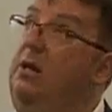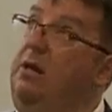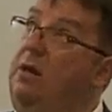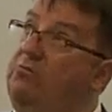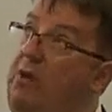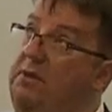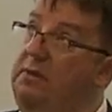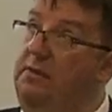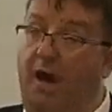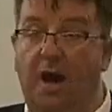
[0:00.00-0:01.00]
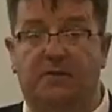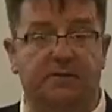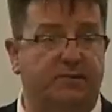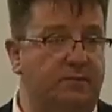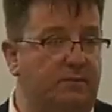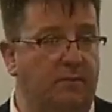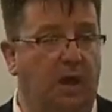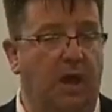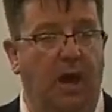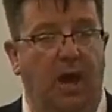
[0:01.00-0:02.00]
created the heavens,
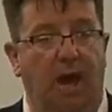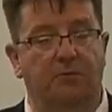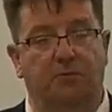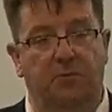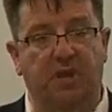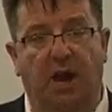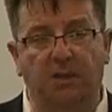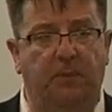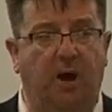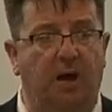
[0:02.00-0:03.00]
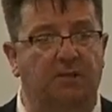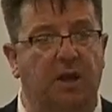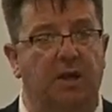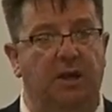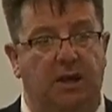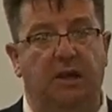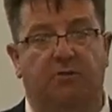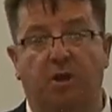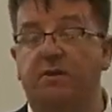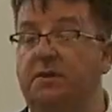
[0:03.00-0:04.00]
and from the other part, he
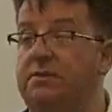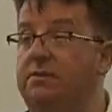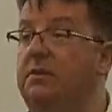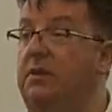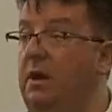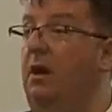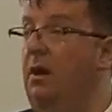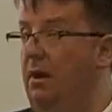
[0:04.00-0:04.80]
created the earth.